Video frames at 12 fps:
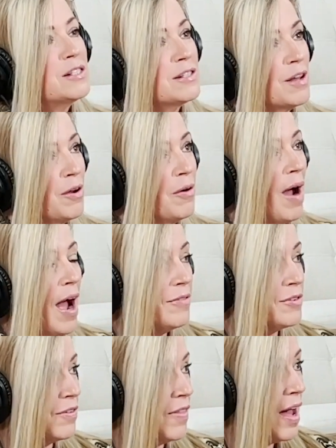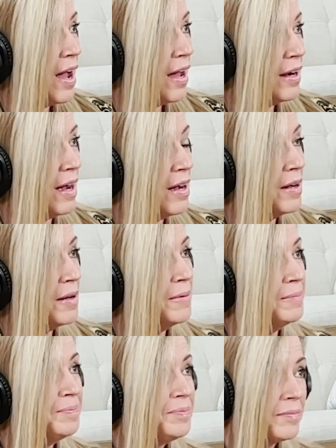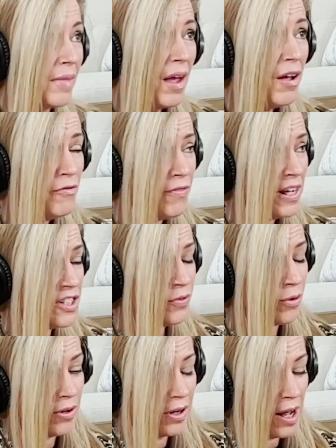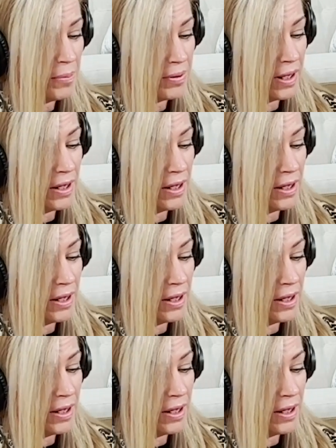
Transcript: So after that, fast forward a couple of